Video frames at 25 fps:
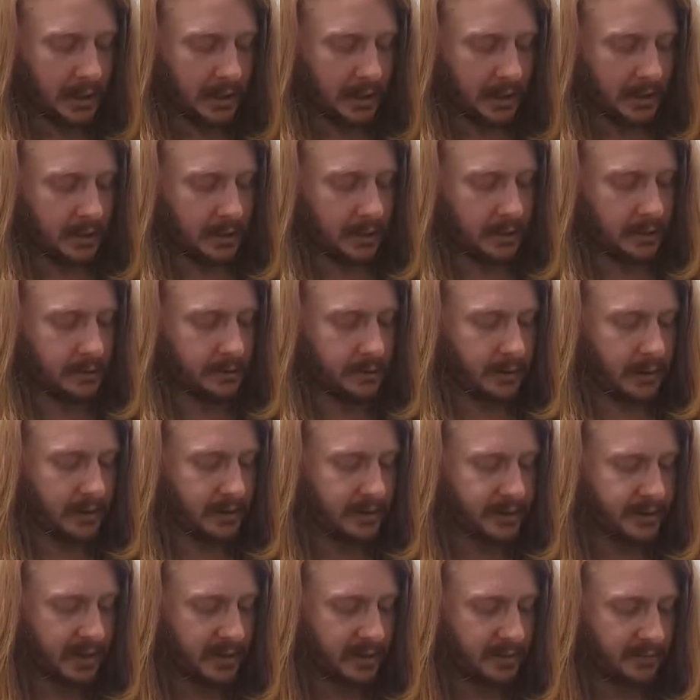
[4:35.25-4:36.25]
and
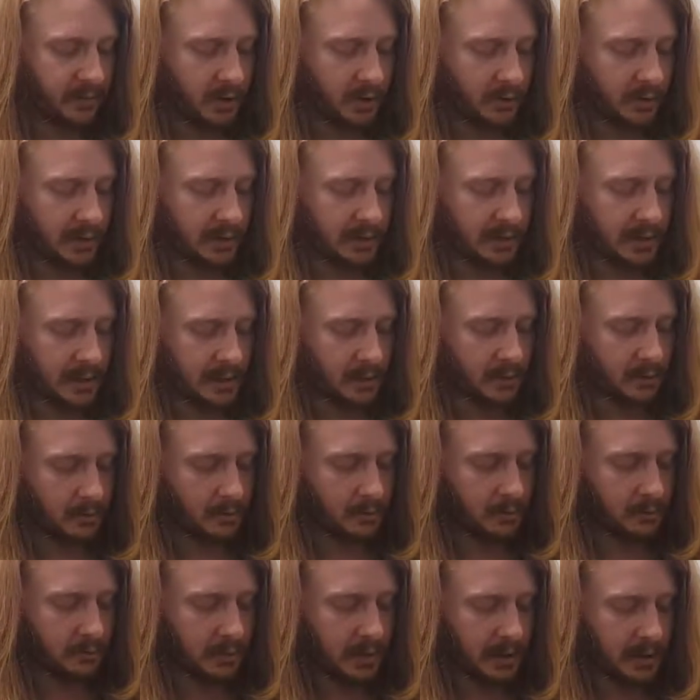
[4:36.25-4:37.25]
instead of doing down,
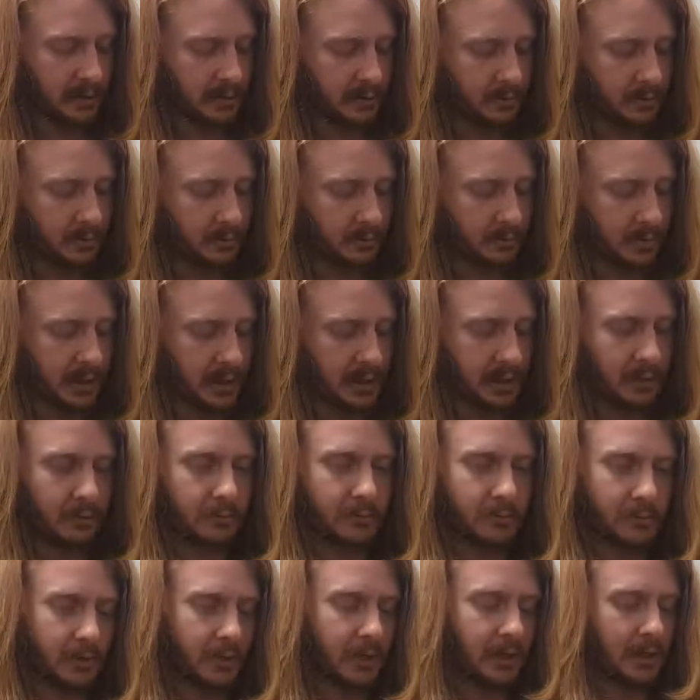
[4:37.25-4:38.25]
up, down, up,
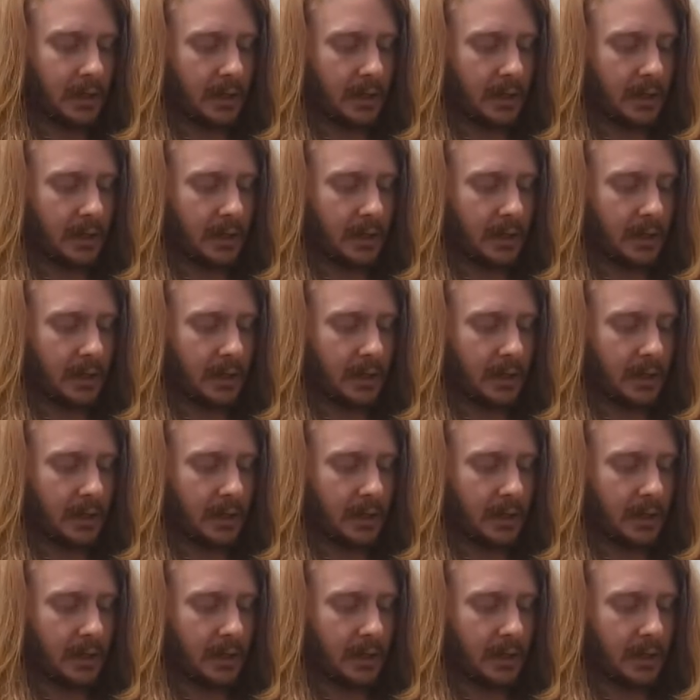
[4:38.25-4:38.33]
down,